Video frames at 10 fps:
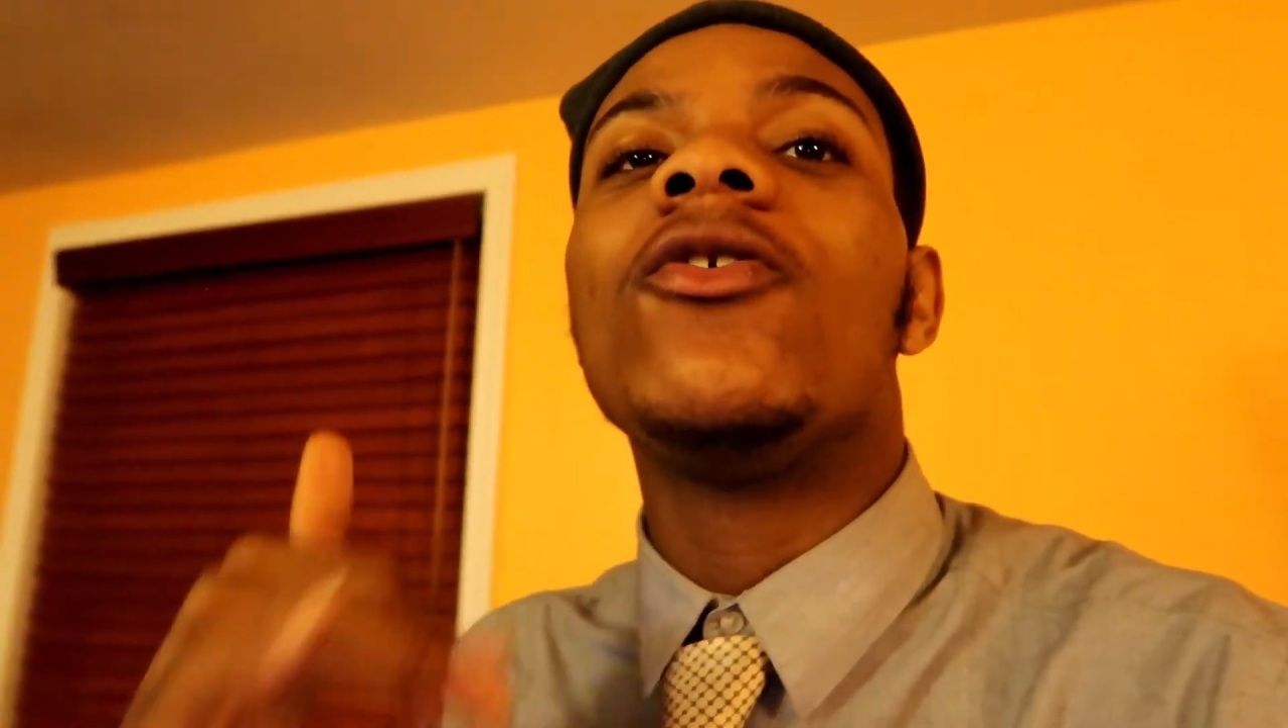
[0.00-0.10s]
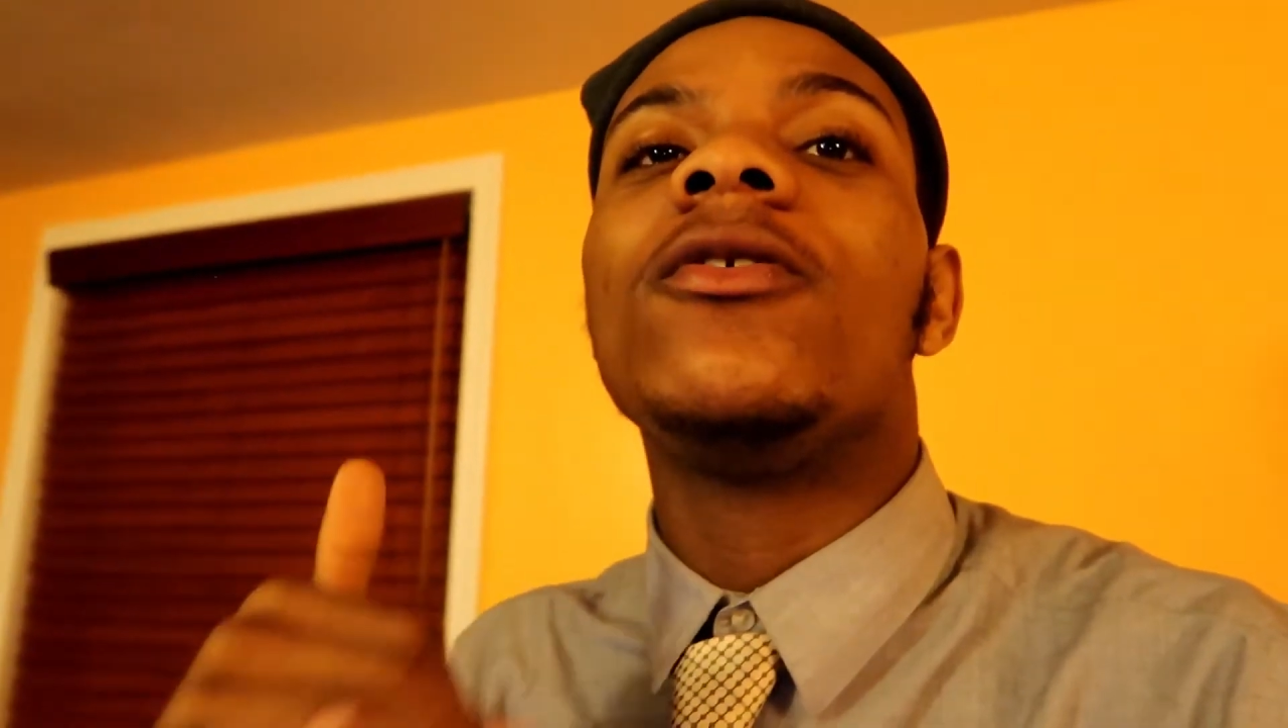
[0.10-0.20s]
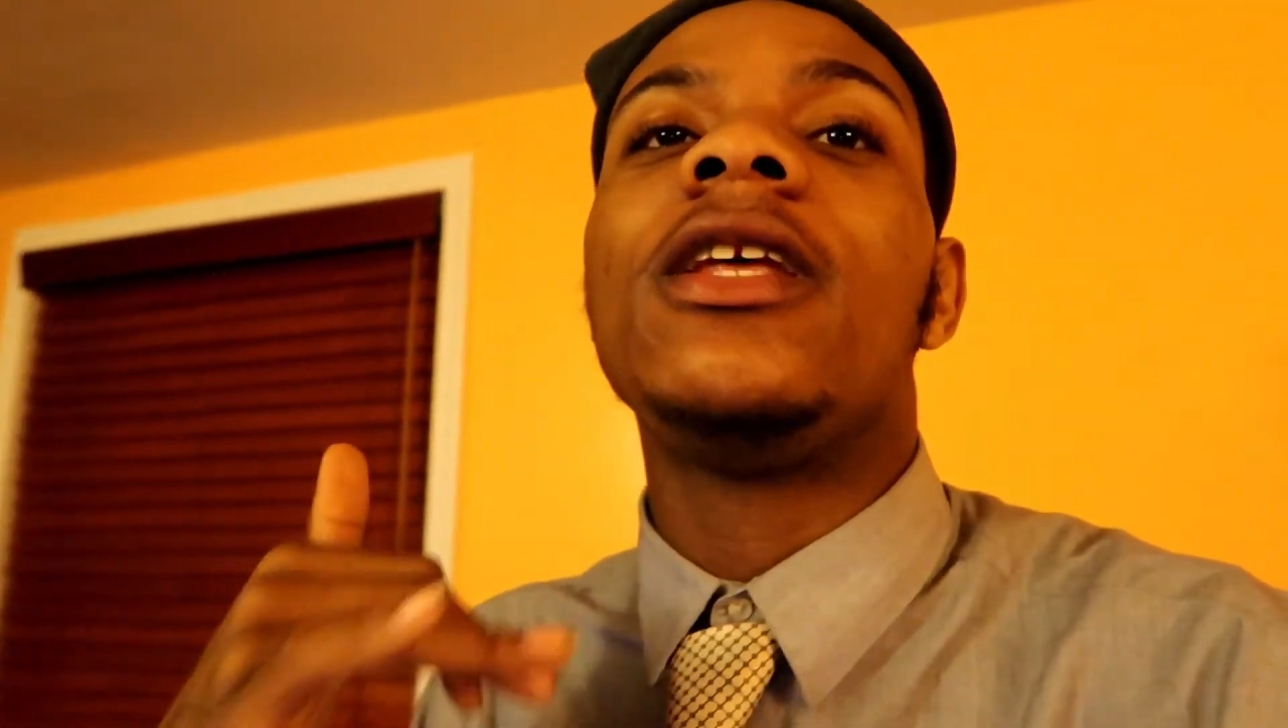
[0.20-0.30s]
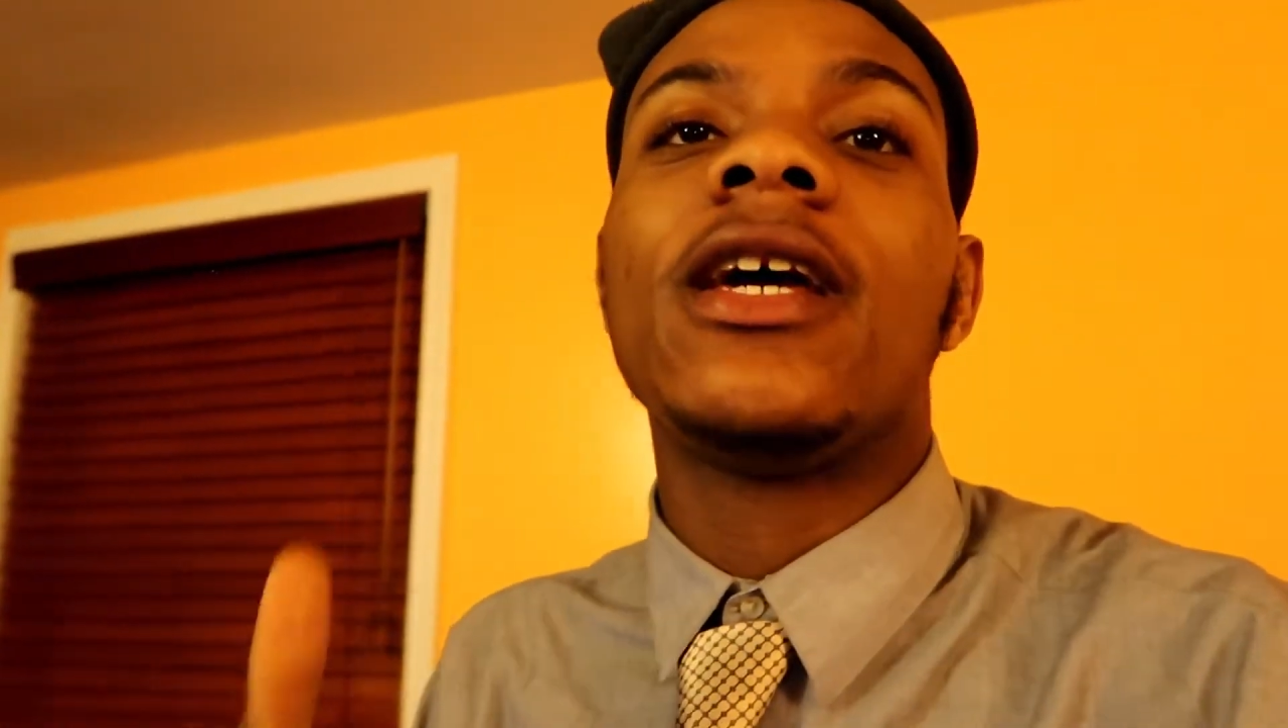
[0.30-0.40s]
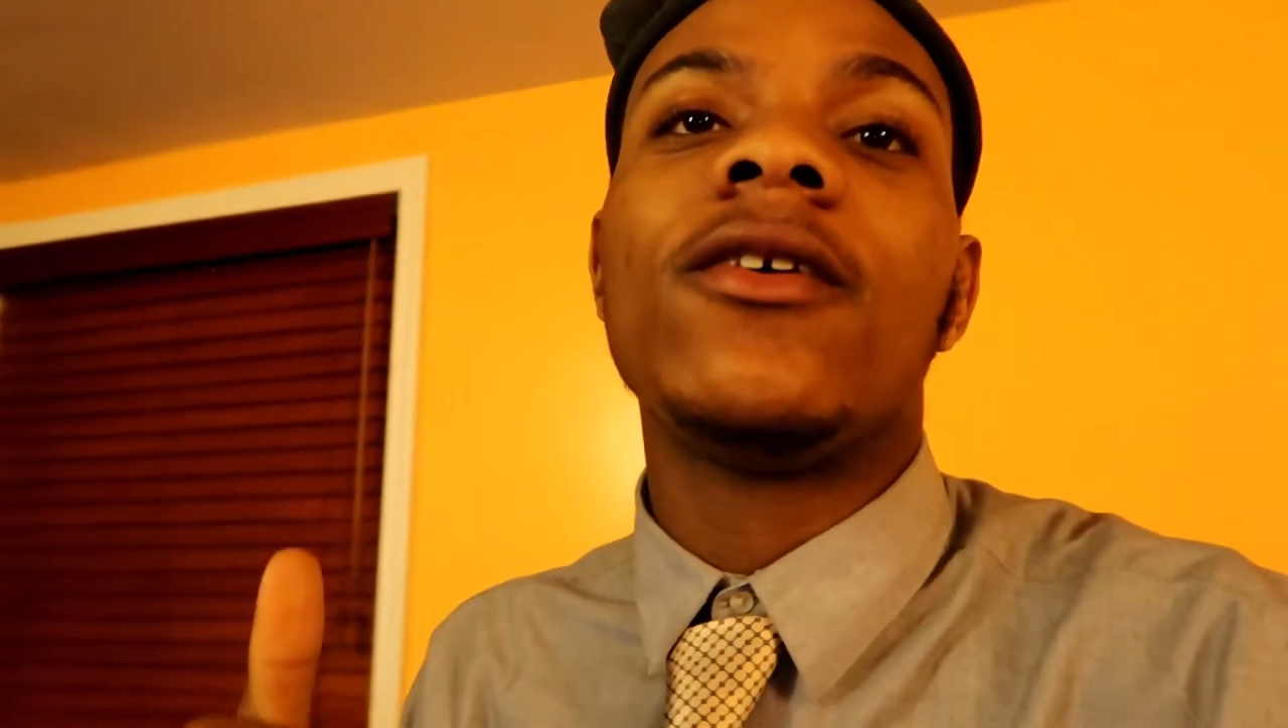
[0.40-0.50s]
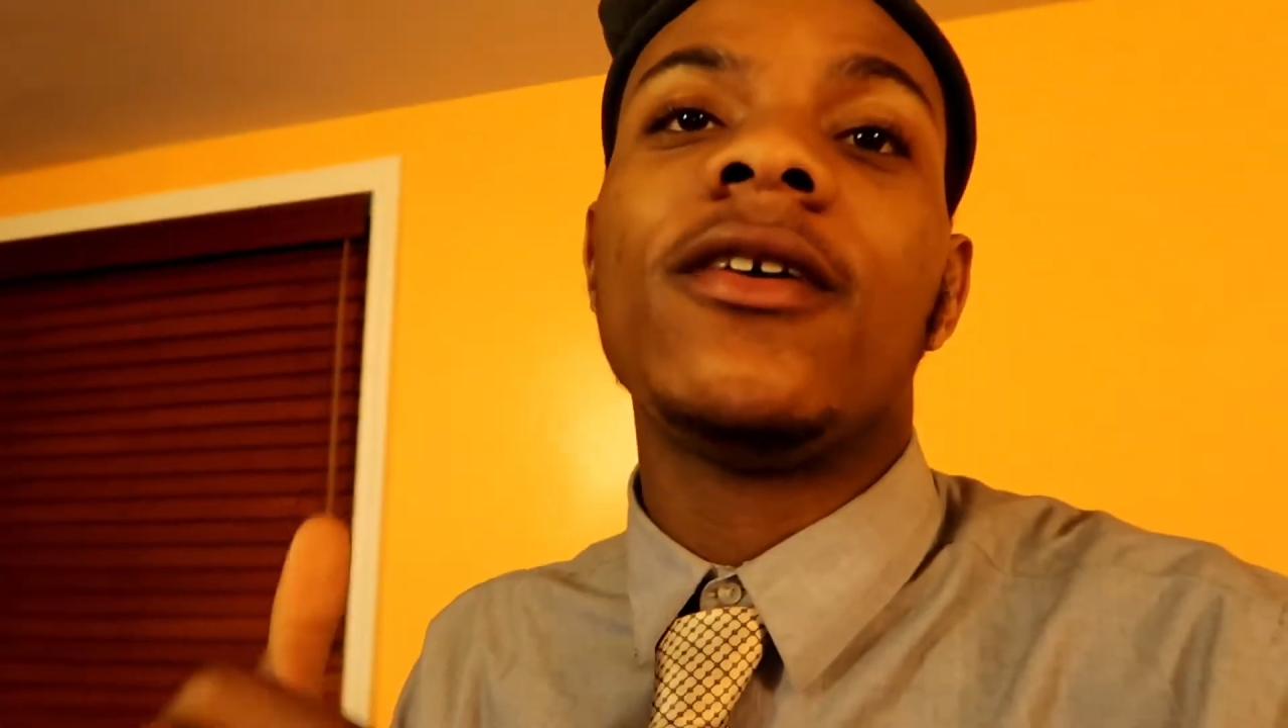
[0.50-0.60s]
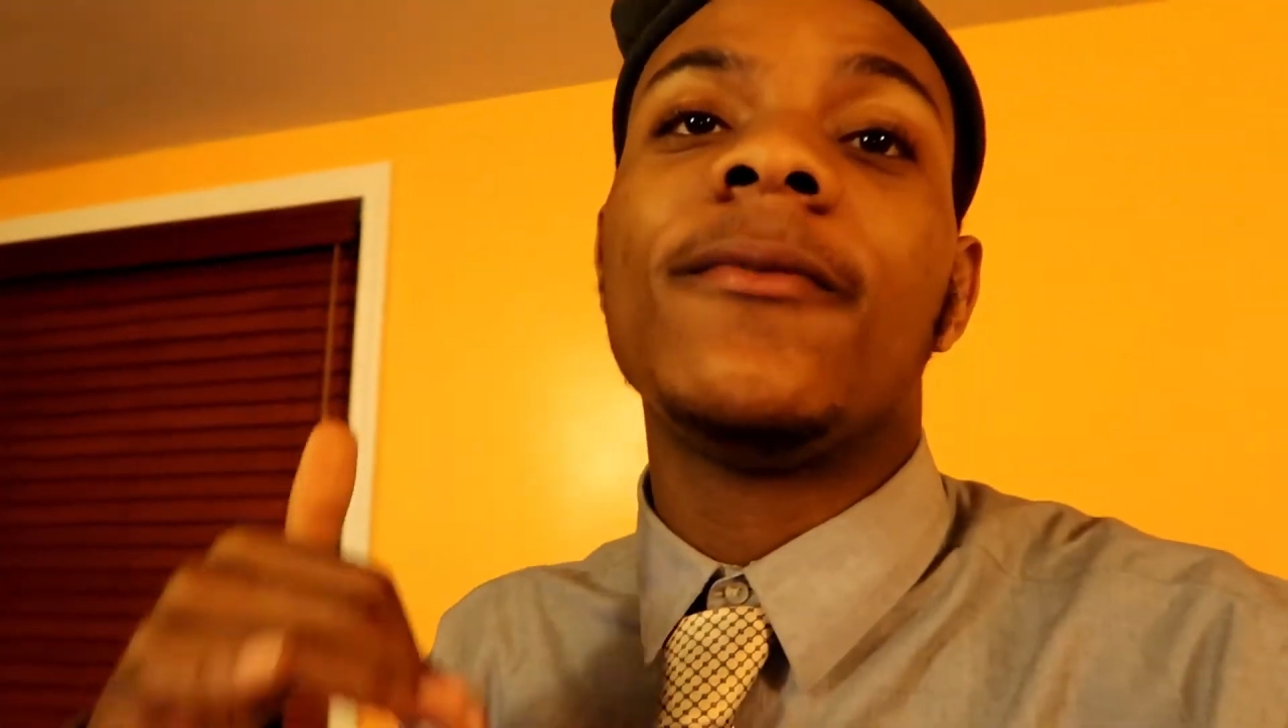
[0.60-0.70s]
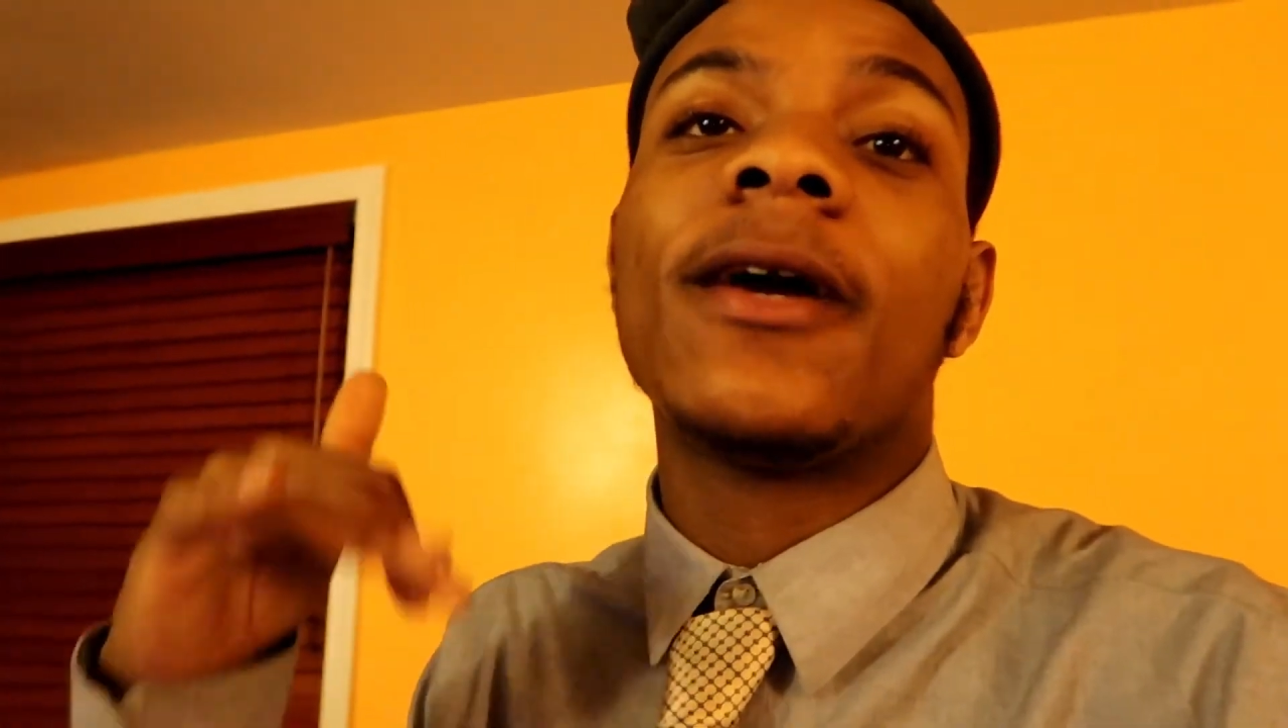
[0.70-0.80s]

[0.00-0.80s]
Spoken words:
go down in